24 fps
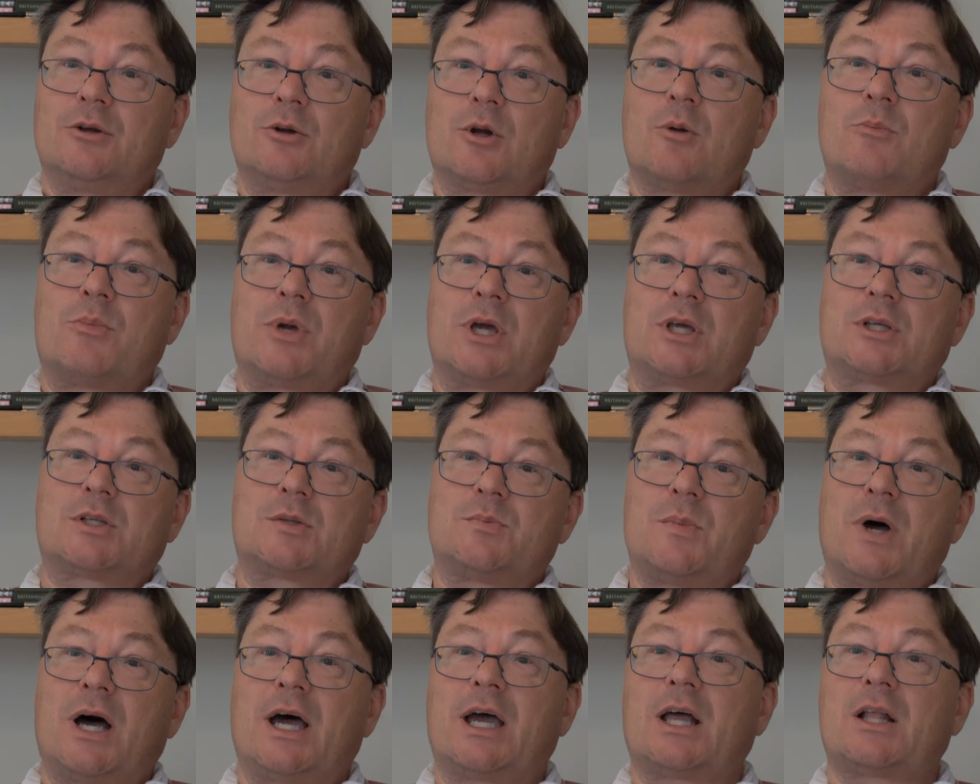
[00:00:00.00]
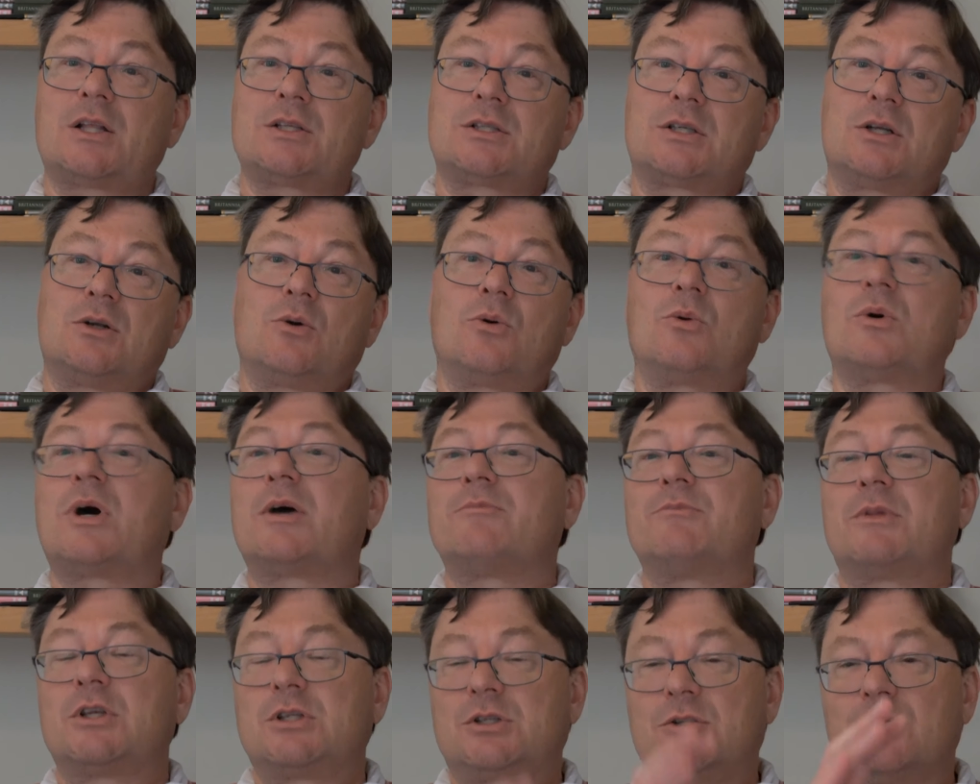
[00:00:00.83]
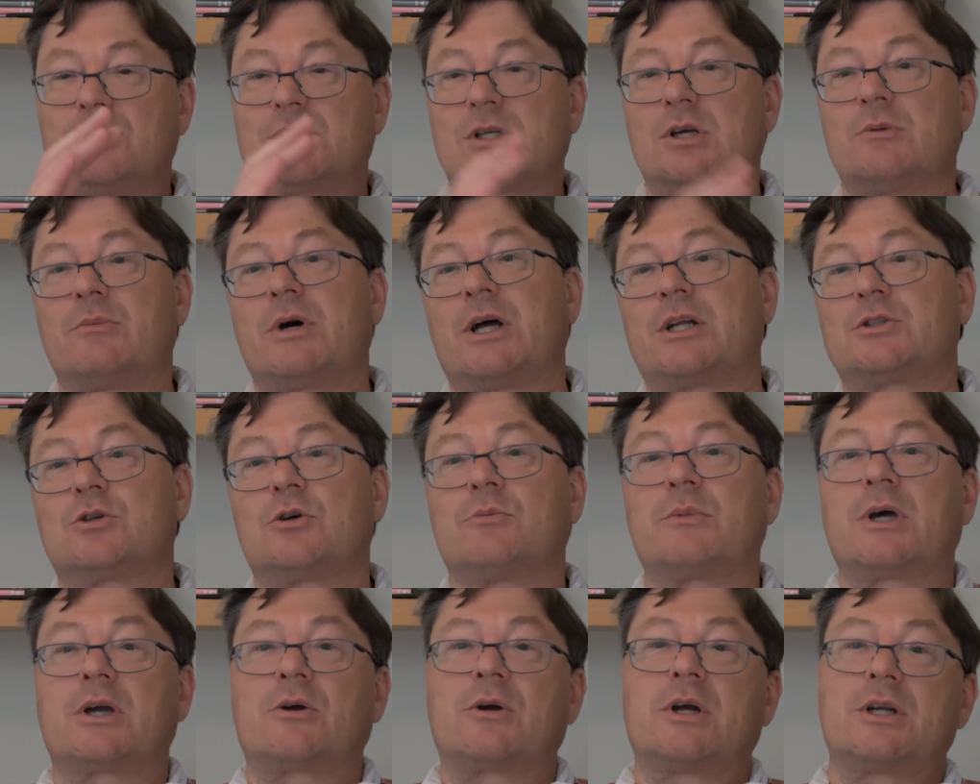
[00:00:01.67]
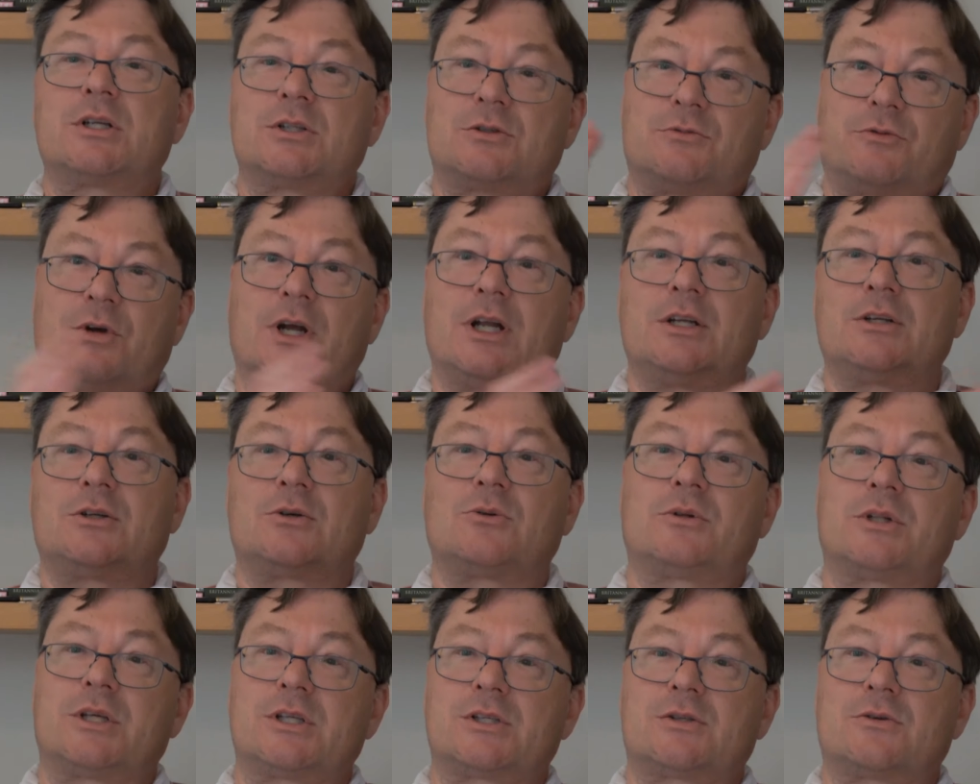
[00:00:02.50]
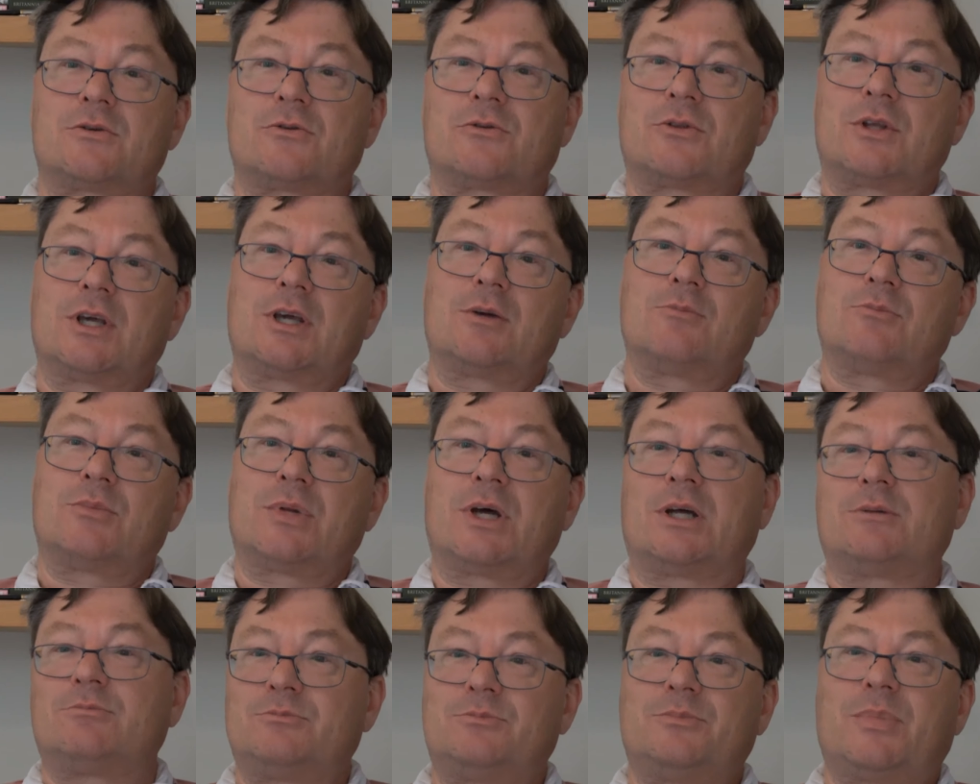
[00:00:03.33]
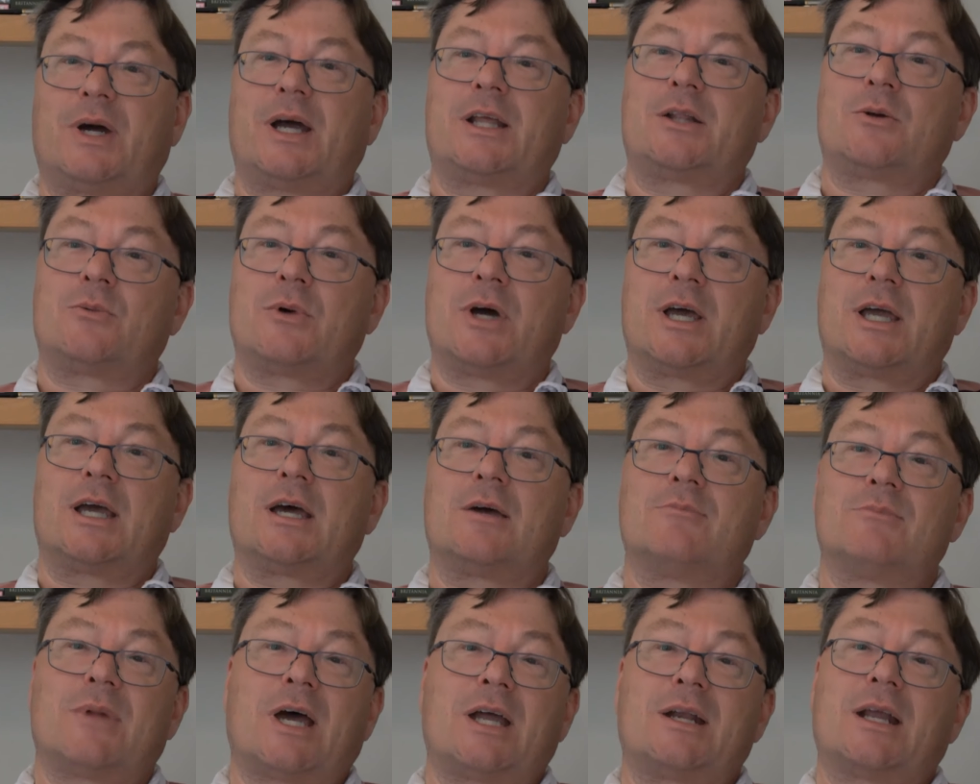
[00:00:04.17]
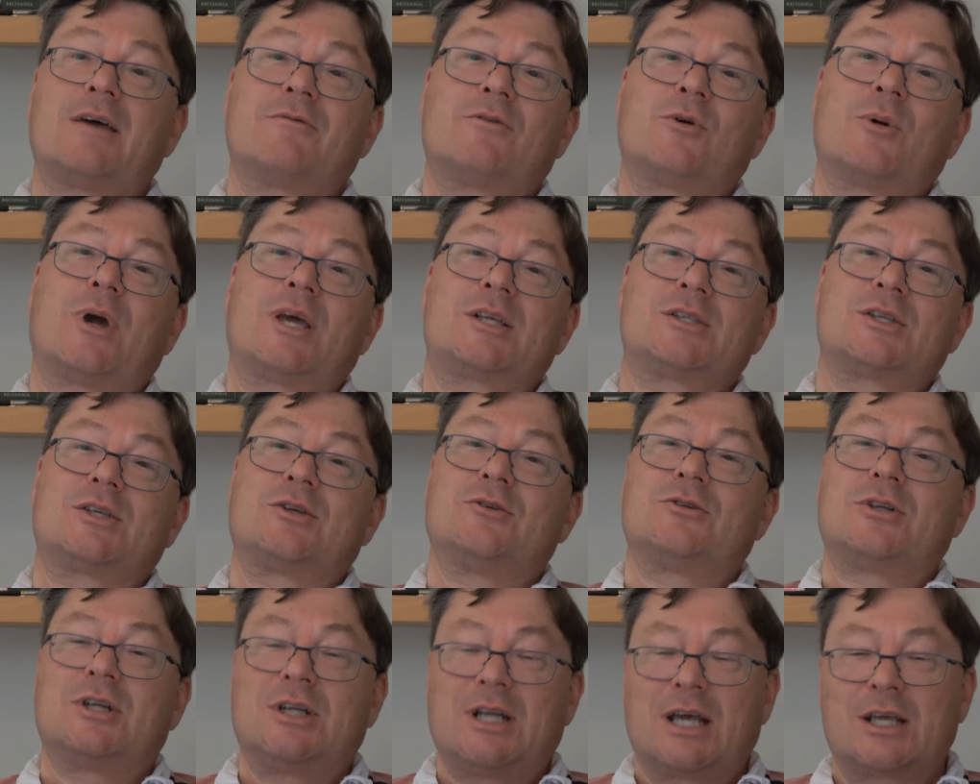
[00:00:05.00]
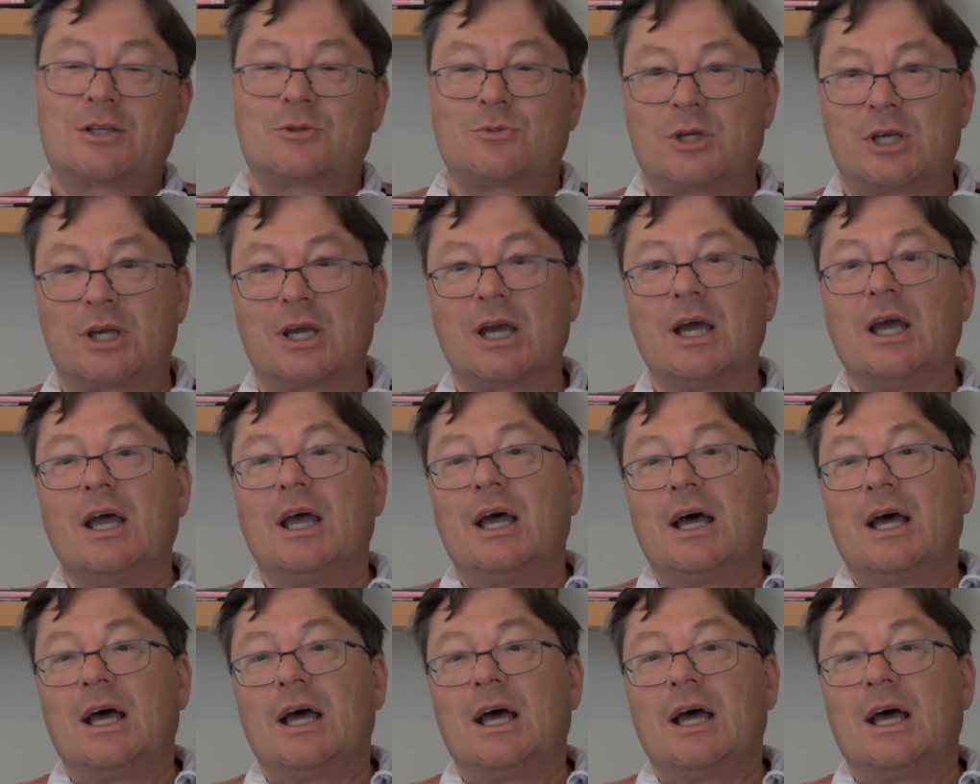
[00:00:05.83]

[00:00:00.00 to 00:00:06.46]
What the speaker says: you know, big smiles and, oh, I missed you so much, you're my greatest friend and all this sort of thing, but by the way, I might have you executed next week.